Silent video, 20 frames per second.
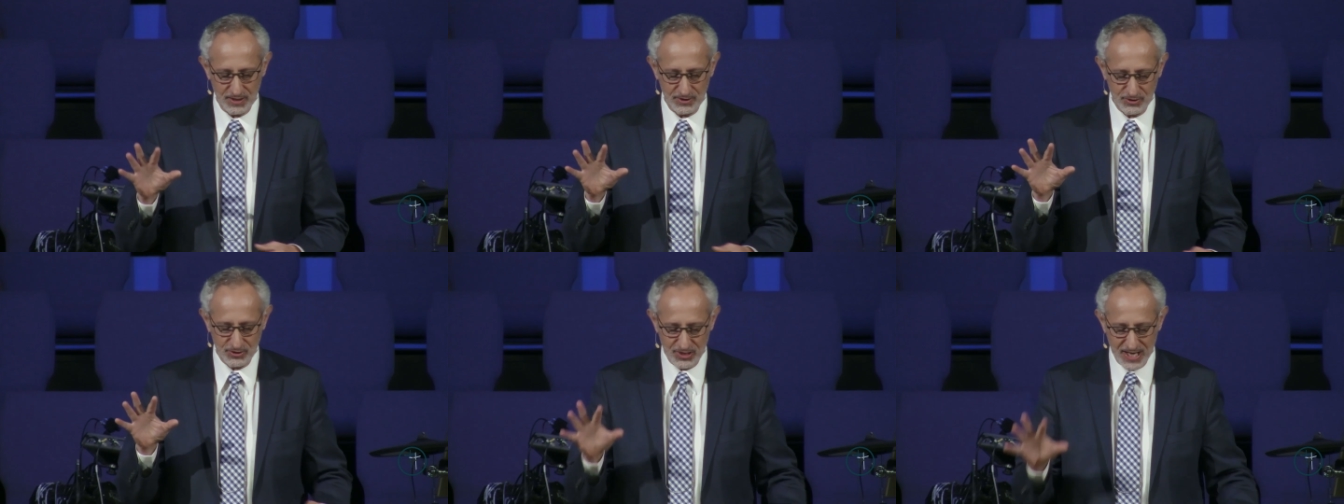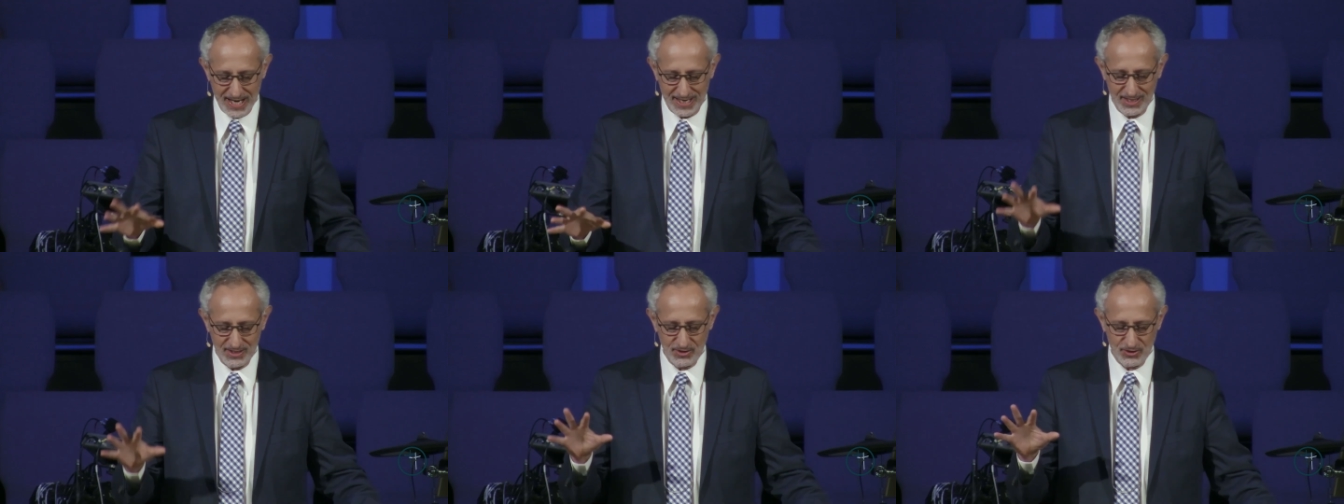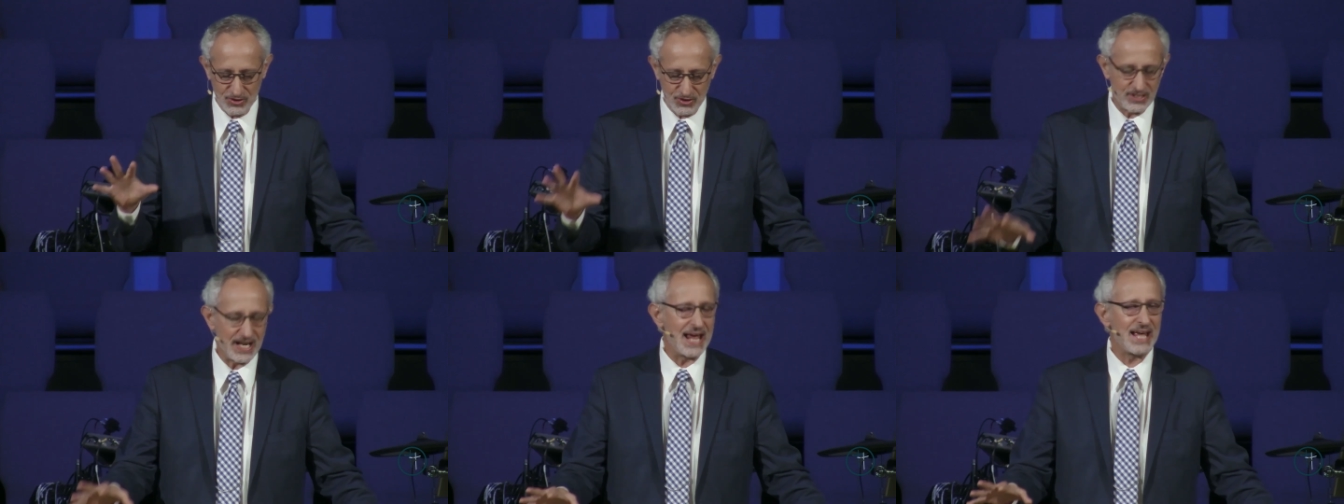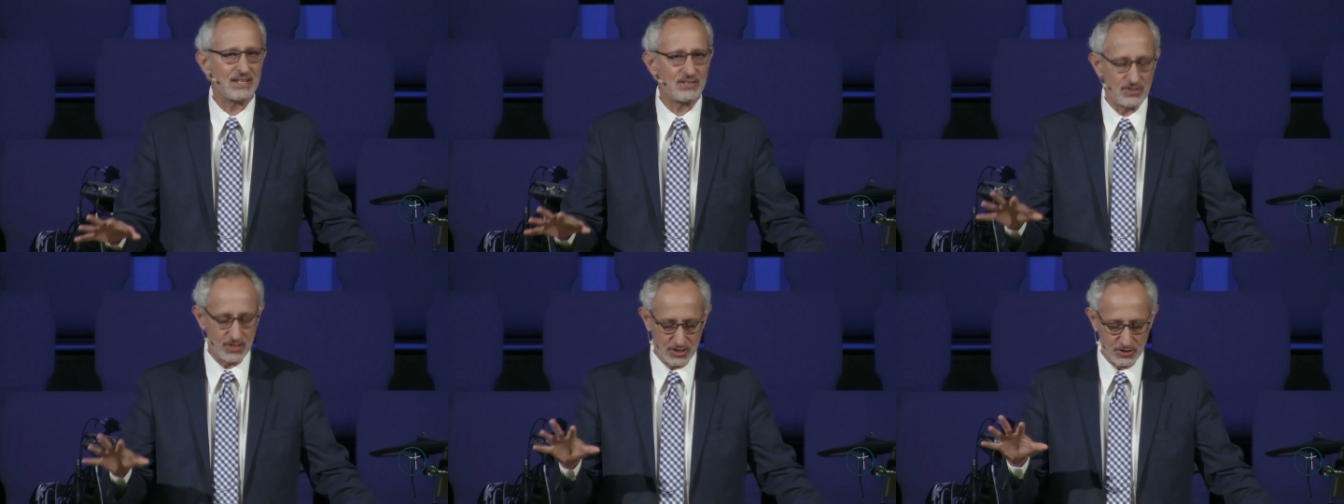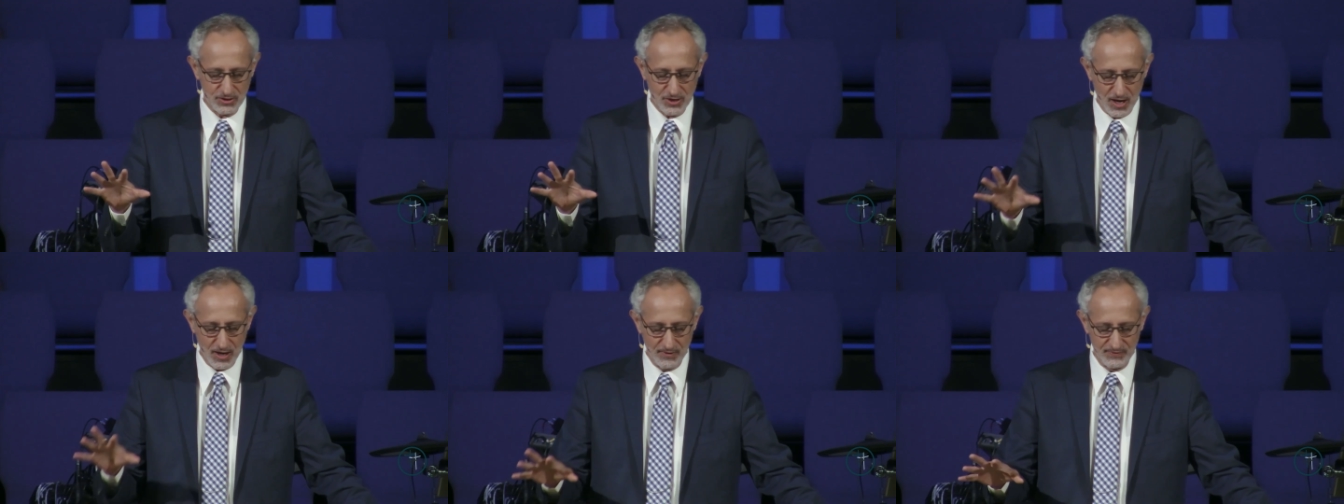and second
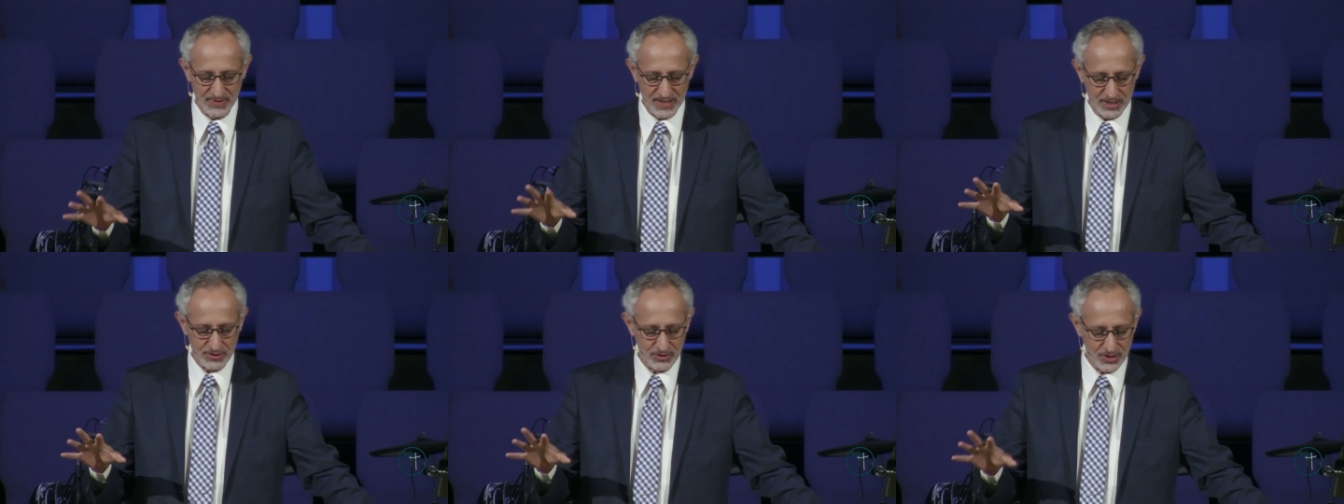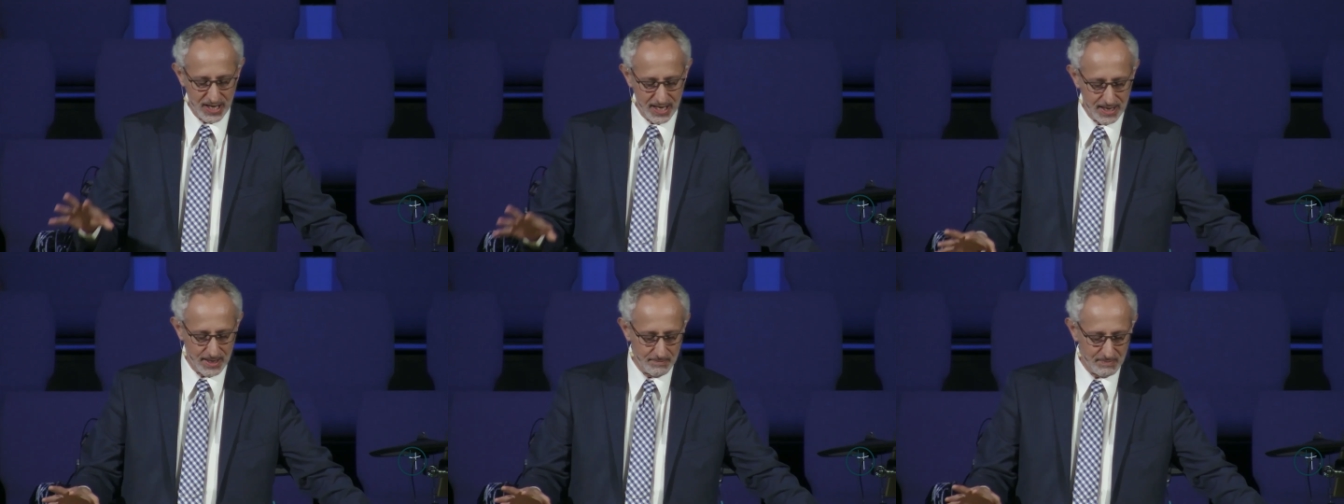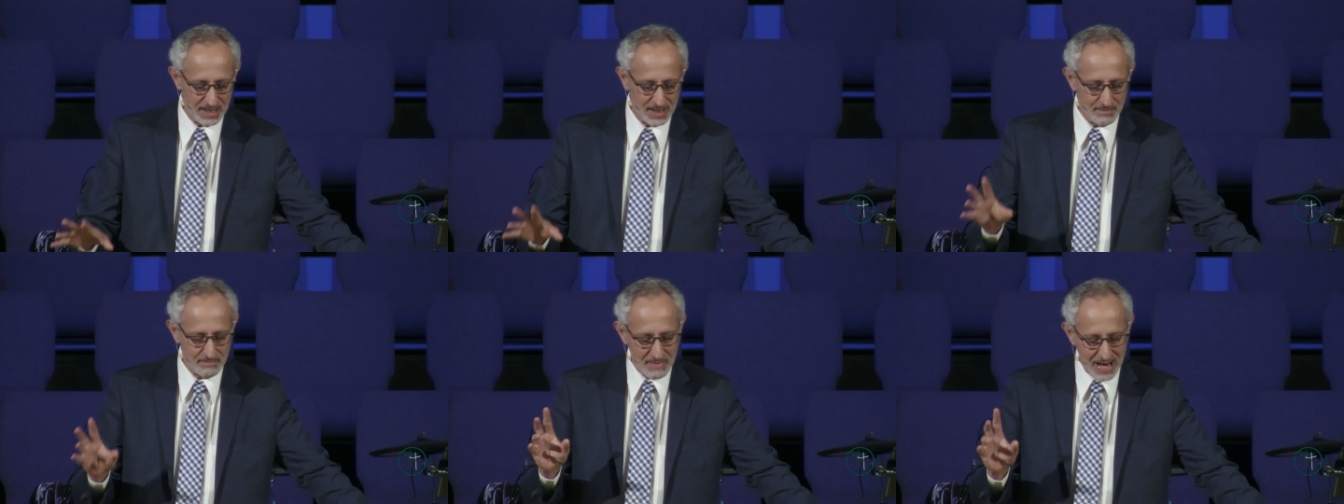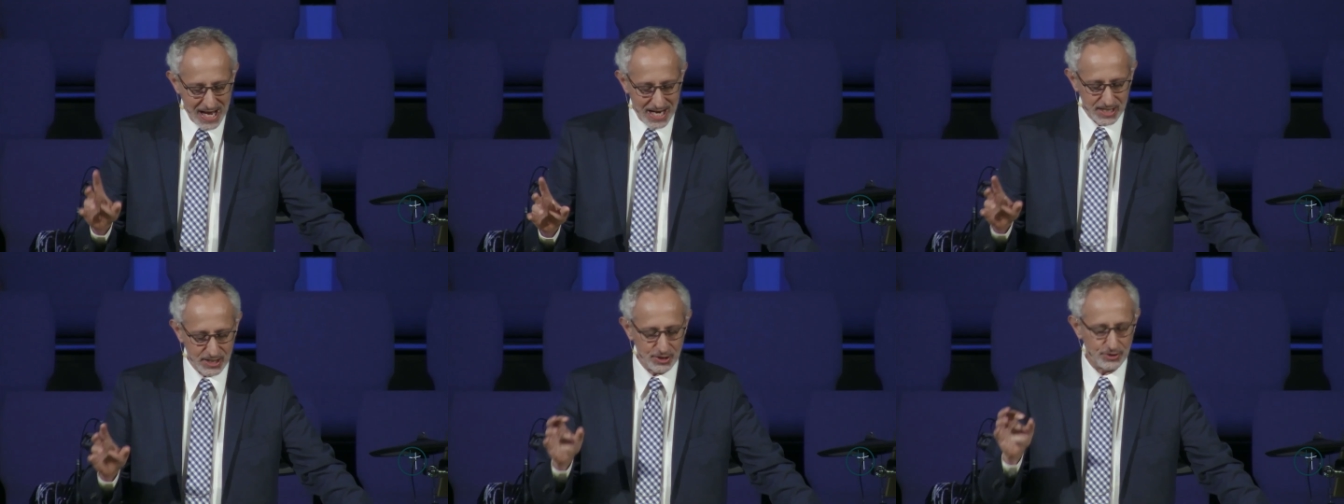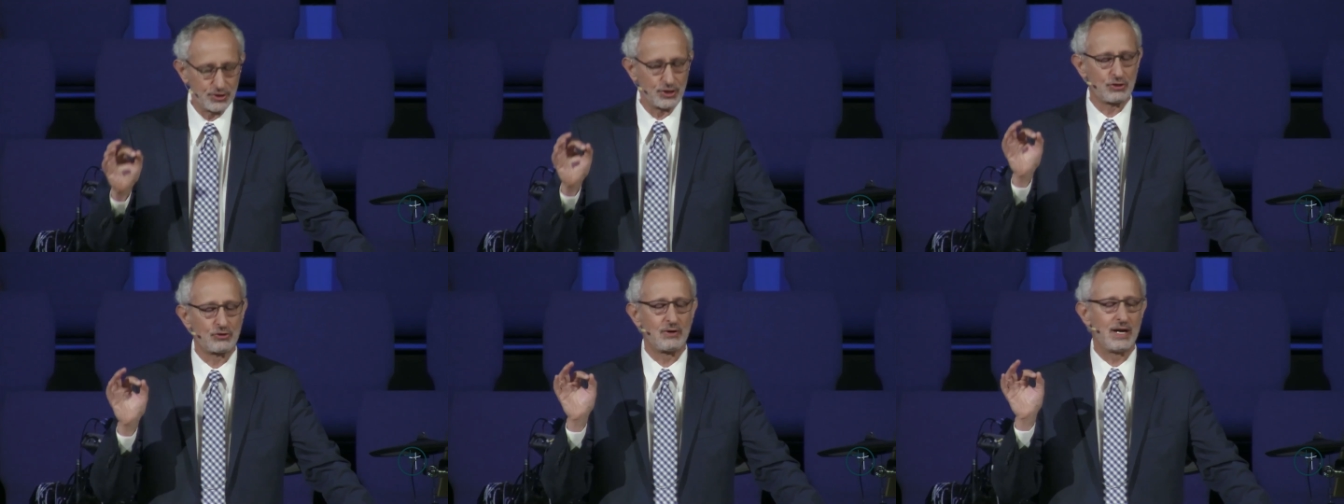stanzas of this hymn and
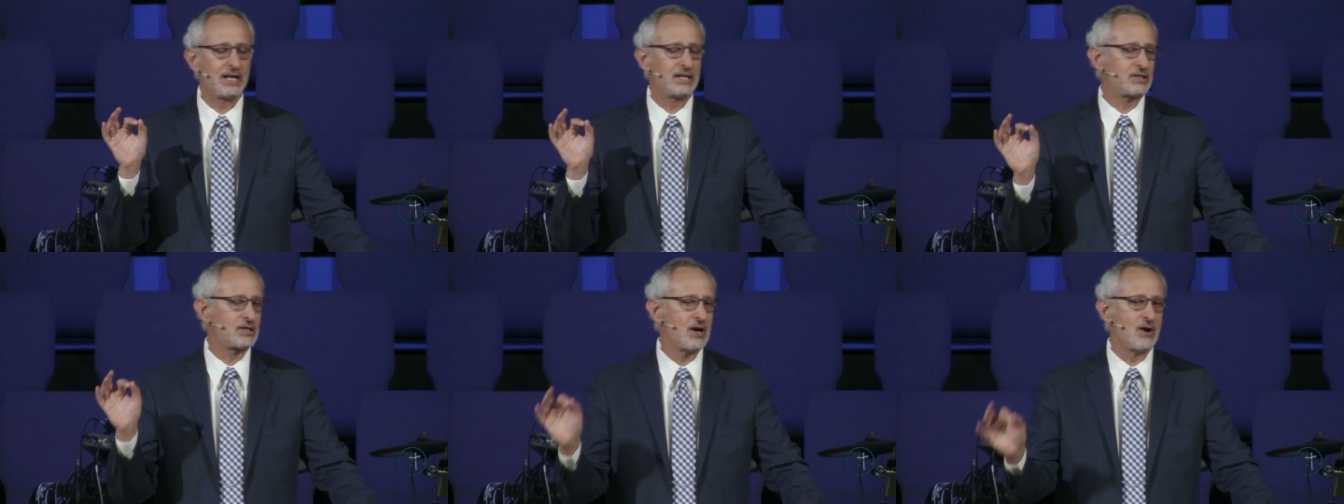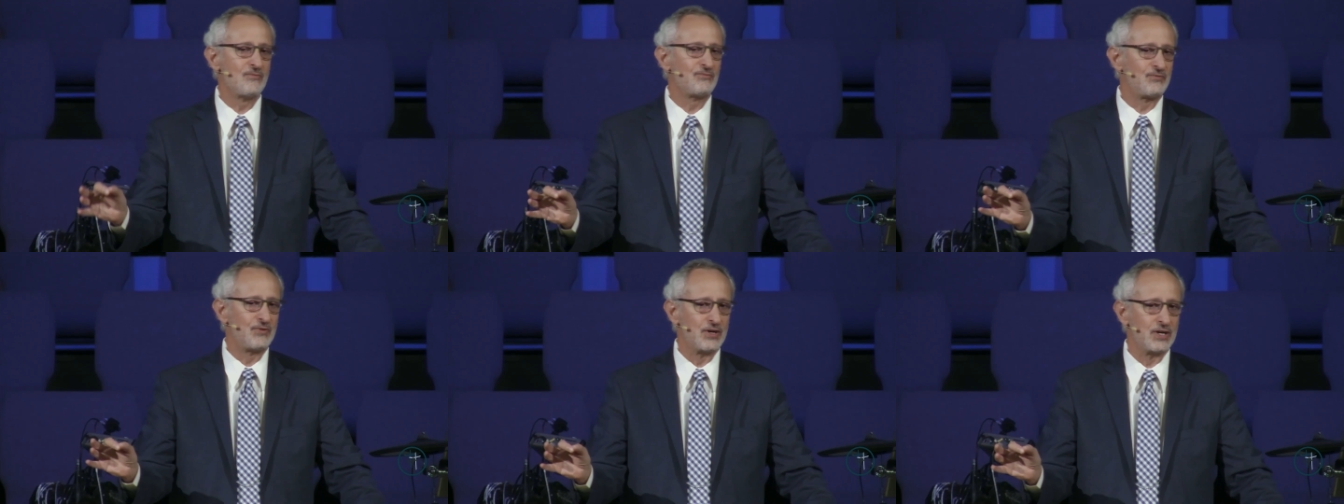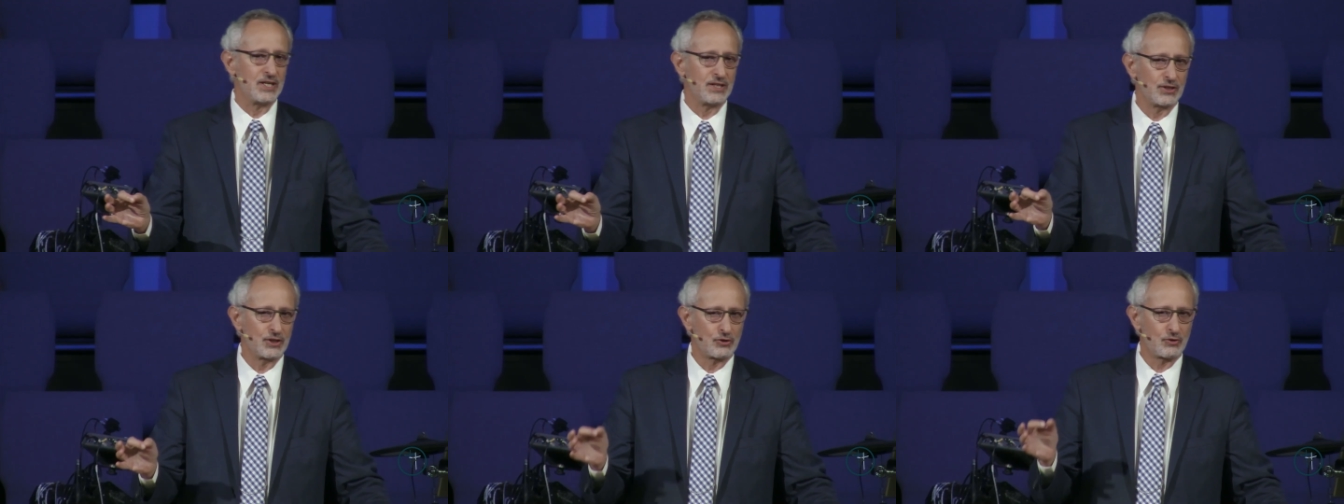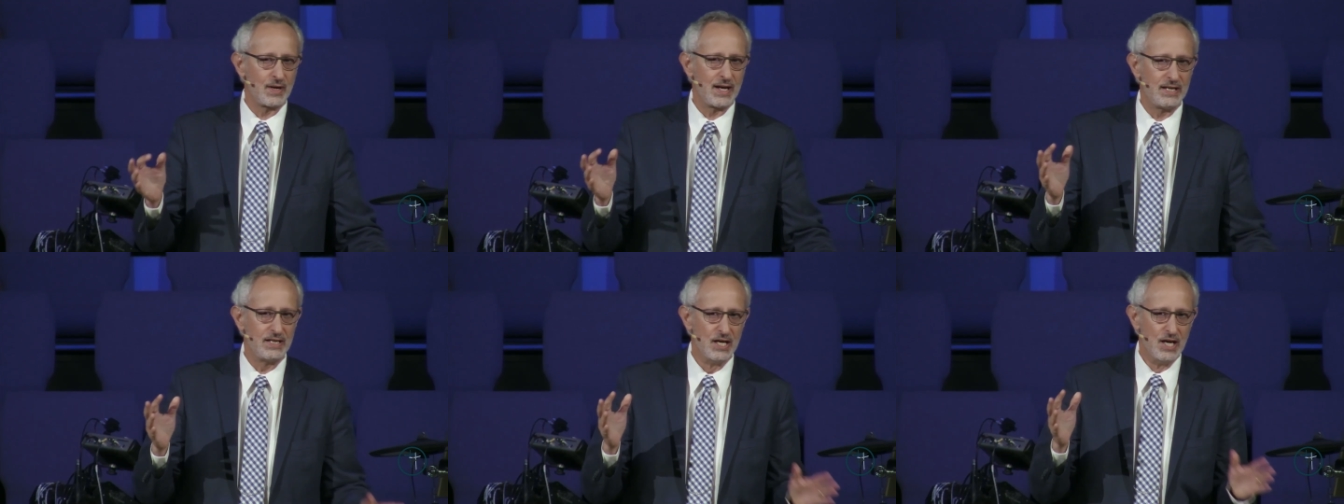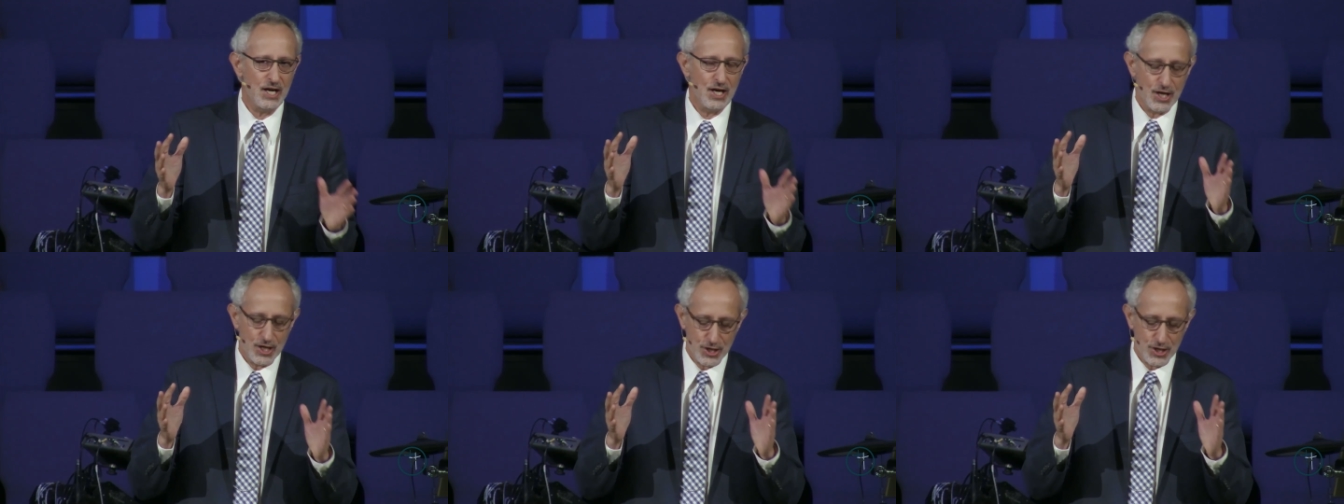imagine the great comfort and the great